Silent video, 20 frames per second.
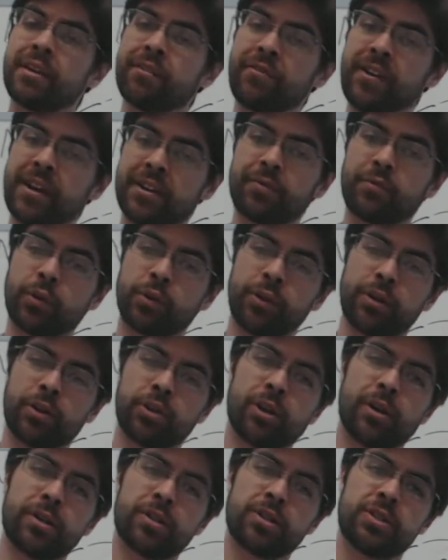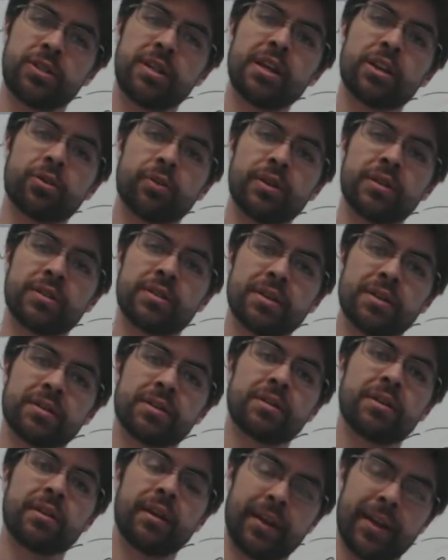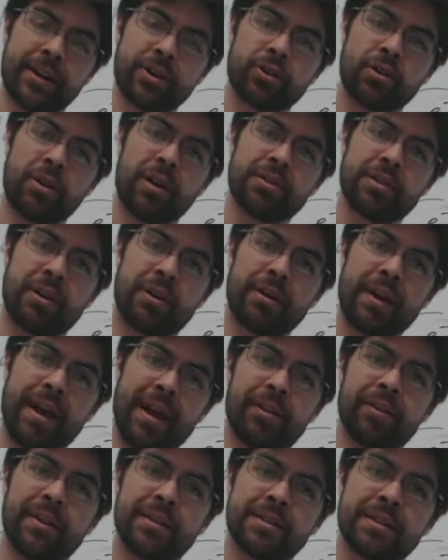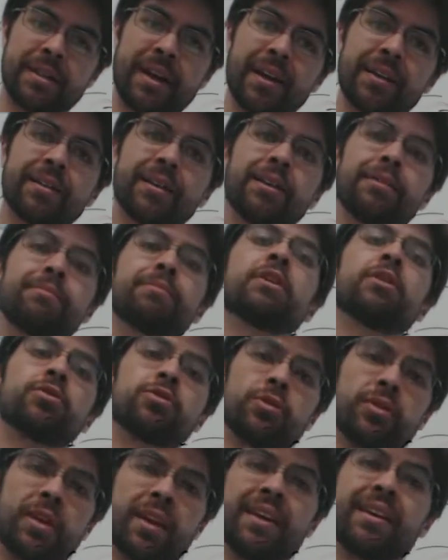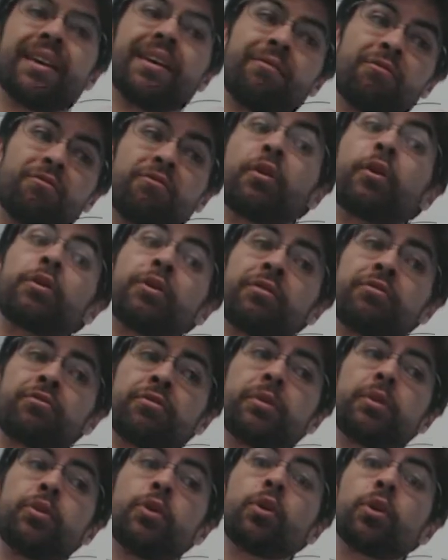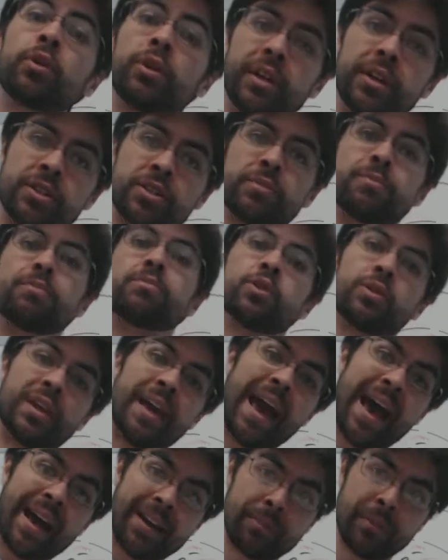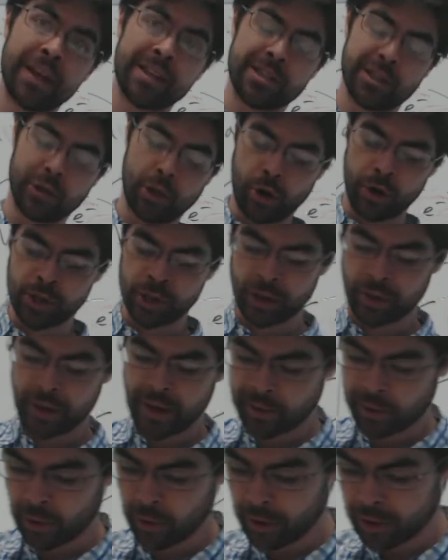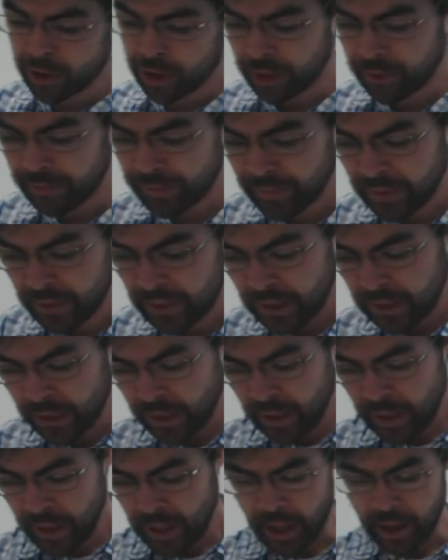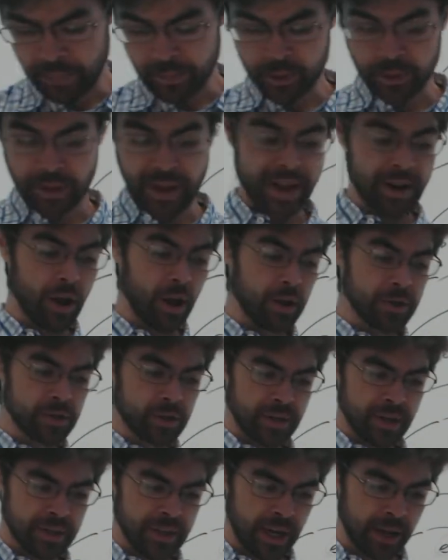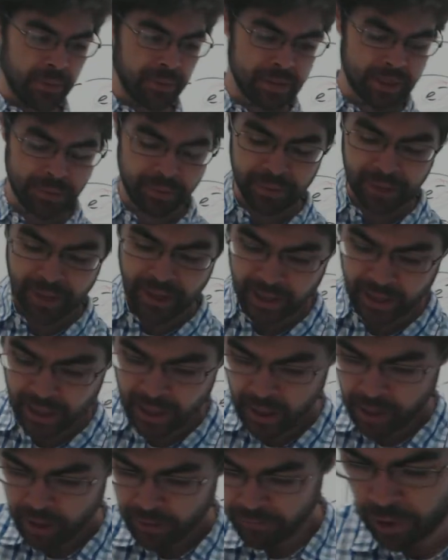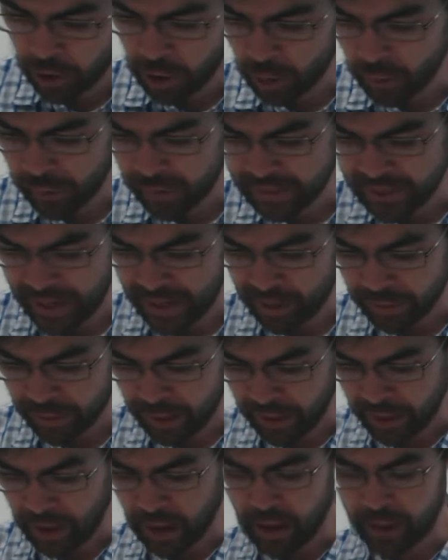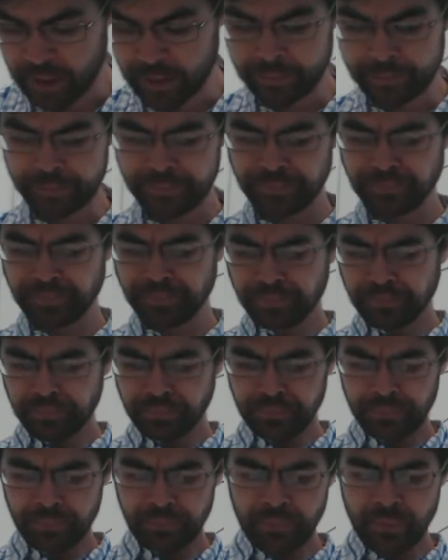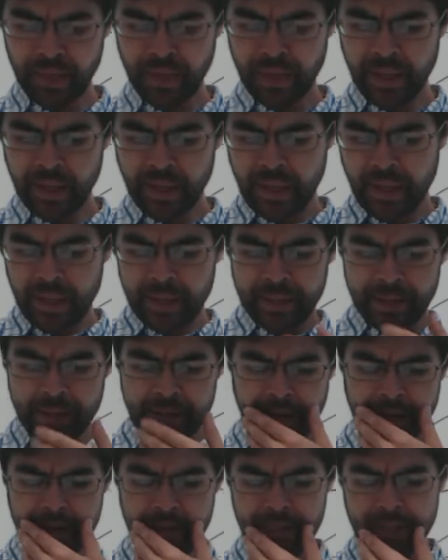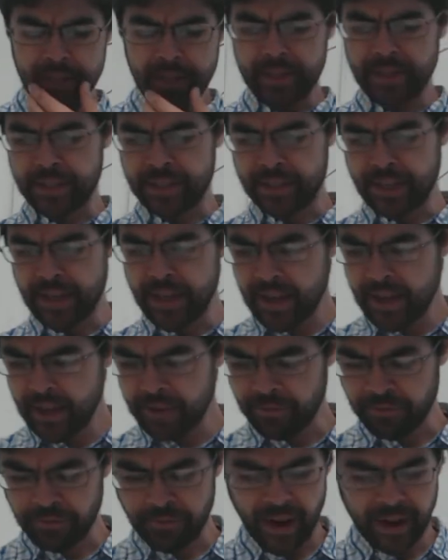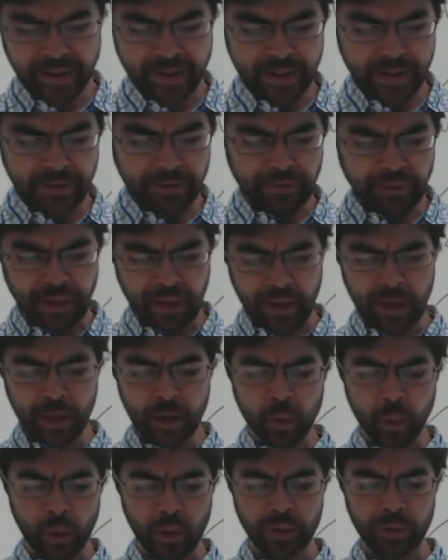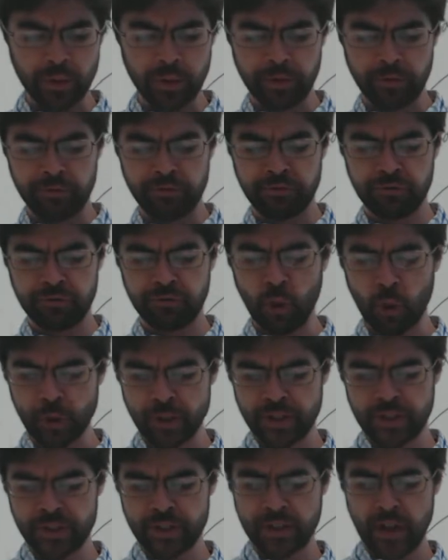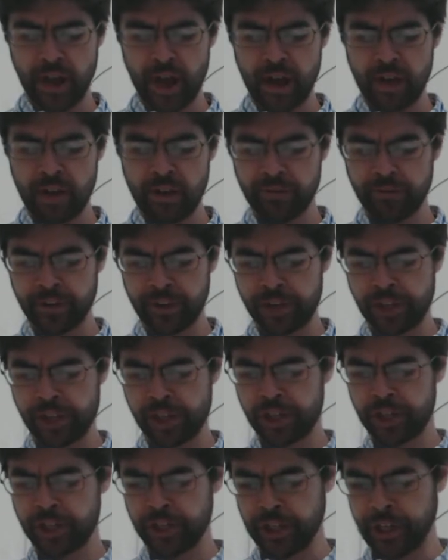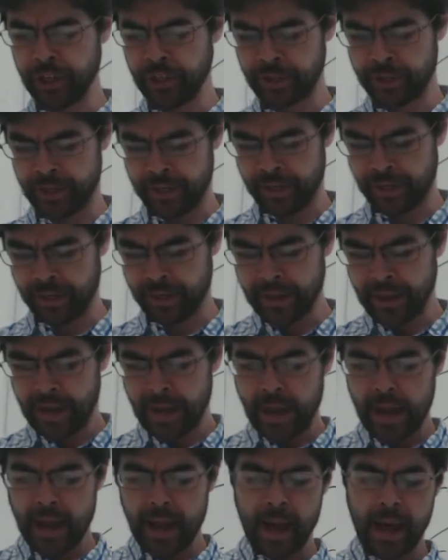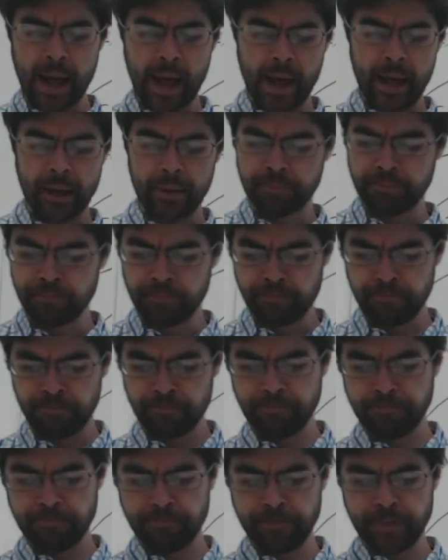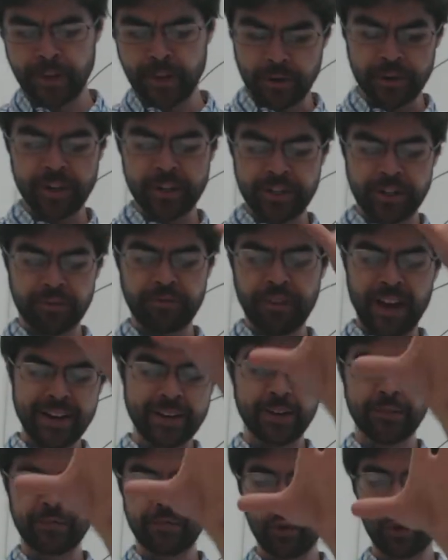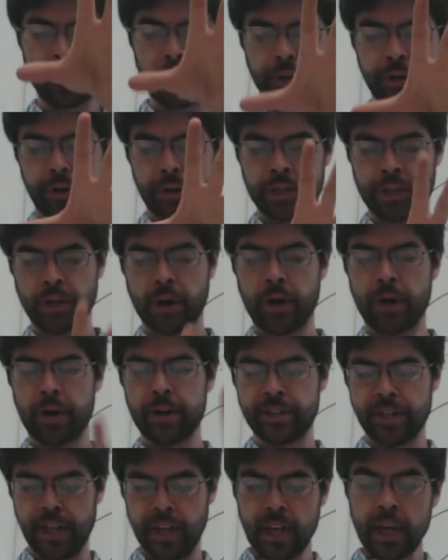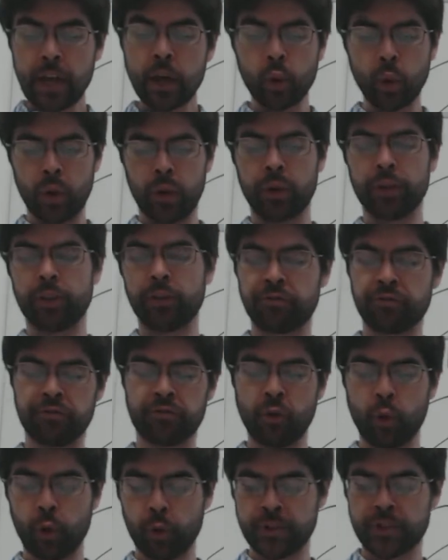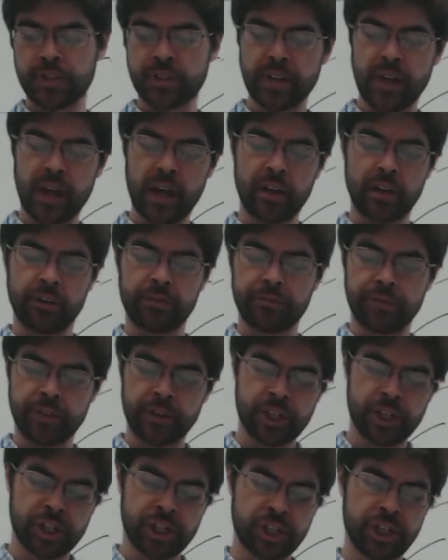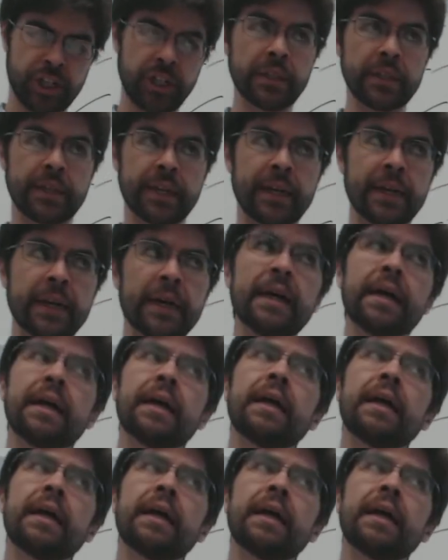the effective nuclear charge decreases, the electrons aren't held as tightly, so they can get further from the nucleus, so the atom gets larger and larger. So that also does come into play for going down a column. Does Z effective equal the force of shielding? Does effective nuclear charge equal the force of shielding?